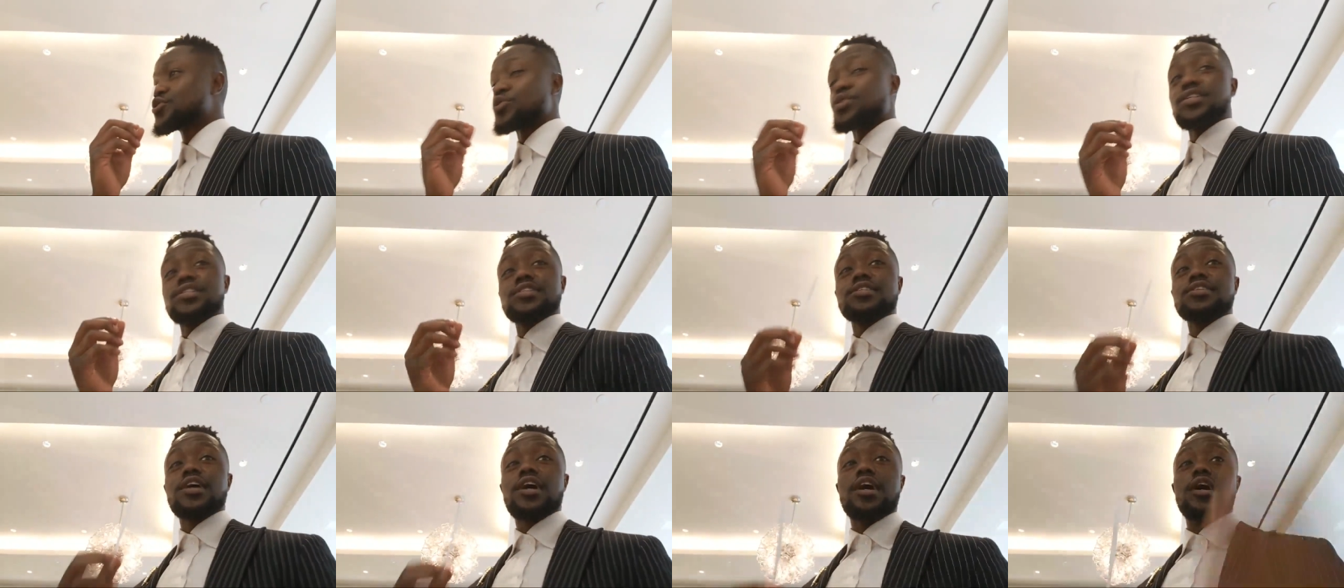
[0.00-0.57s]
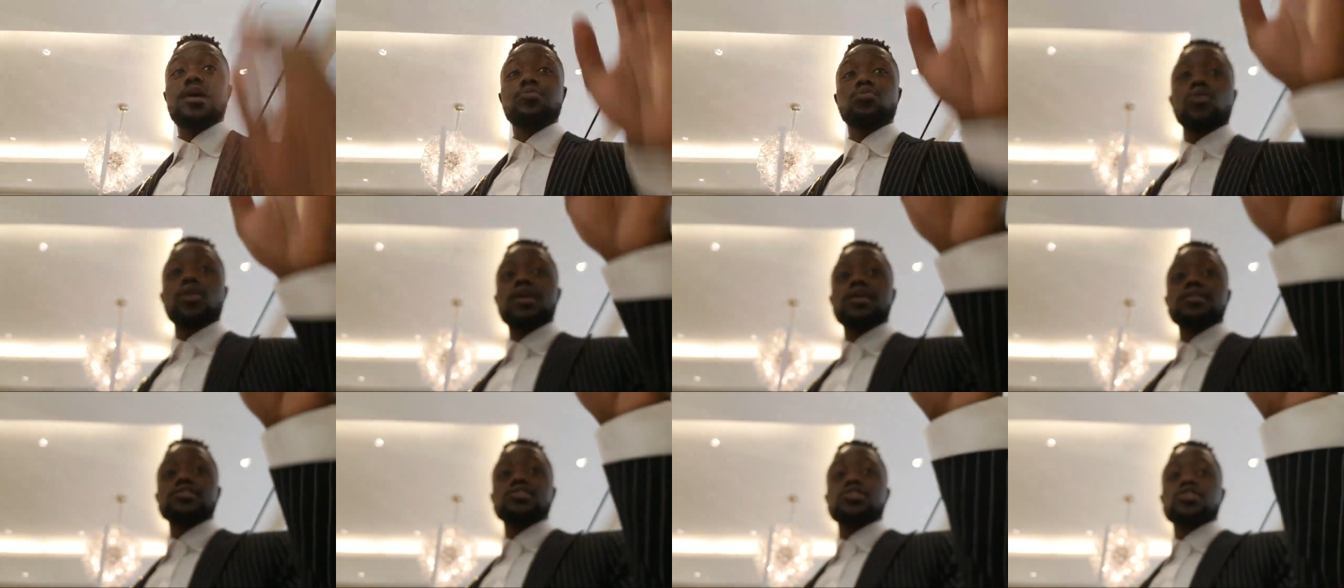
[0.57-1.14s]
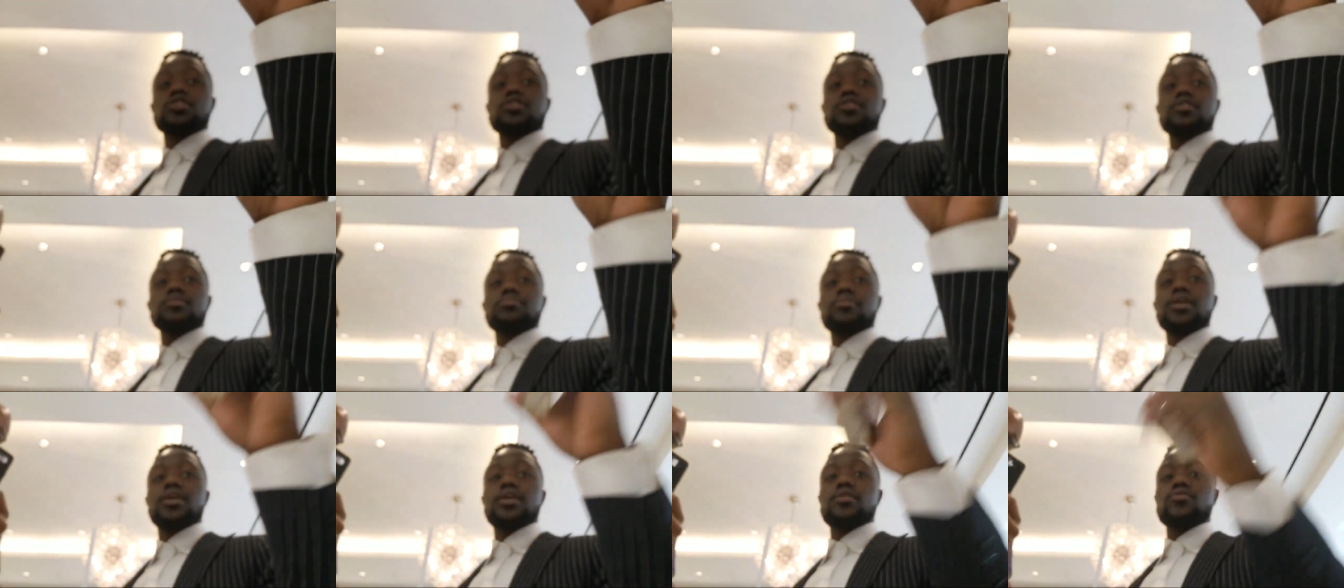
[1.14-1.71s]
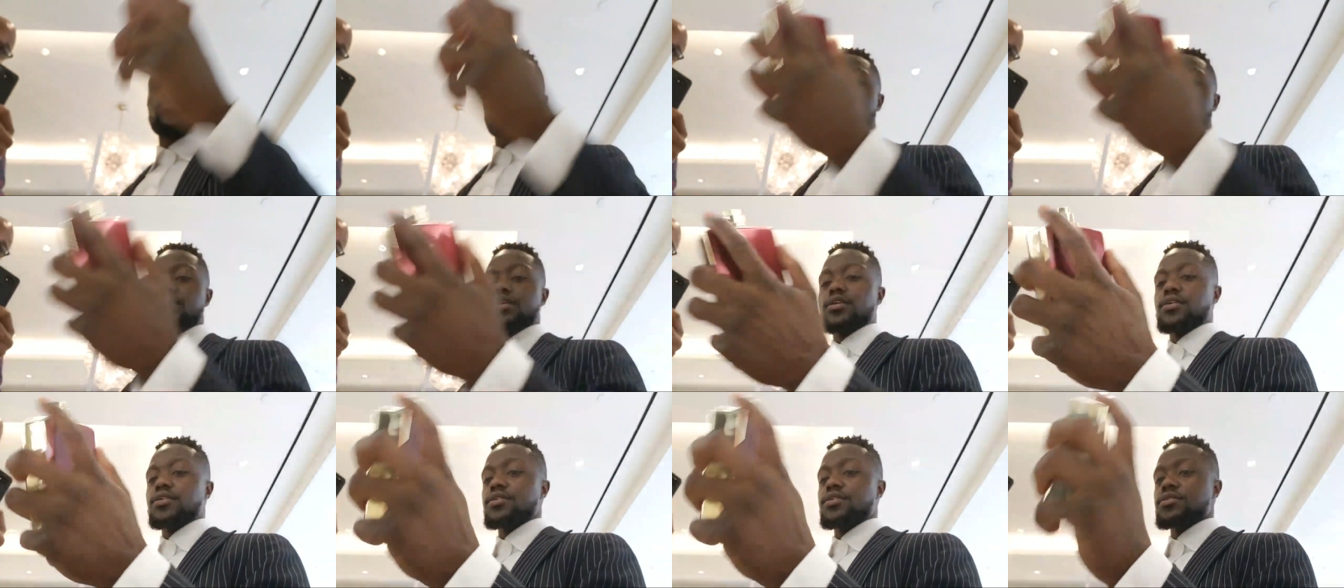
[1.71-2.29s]
So this is Amouage Journeyman.
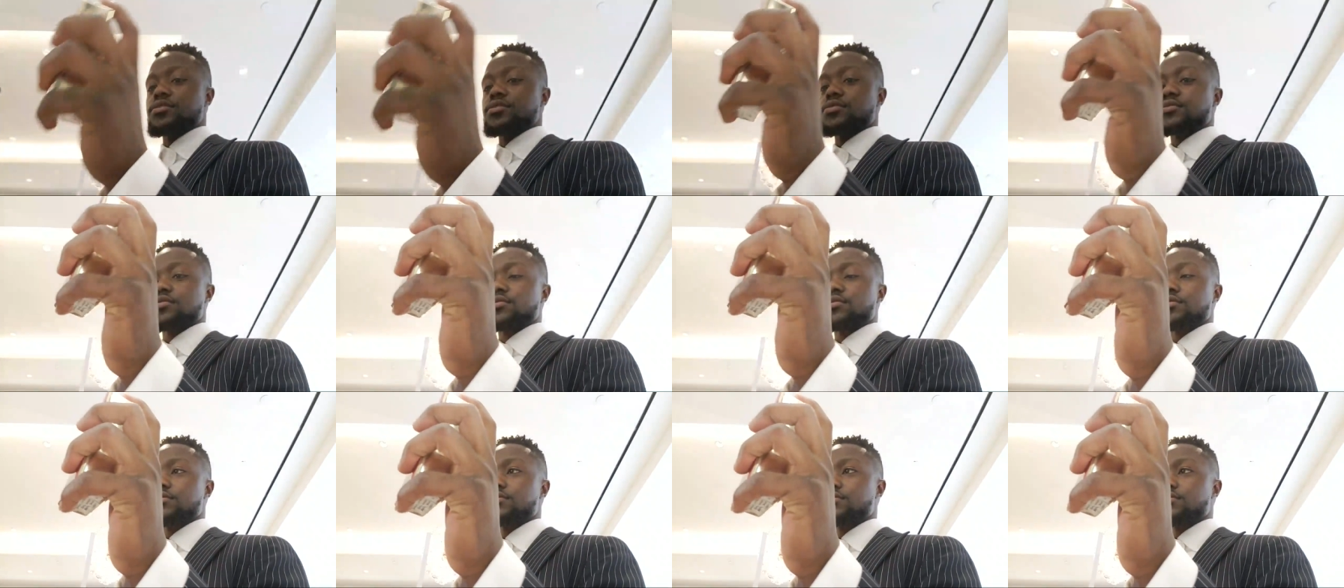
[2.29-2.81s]
Tobacco, right one of my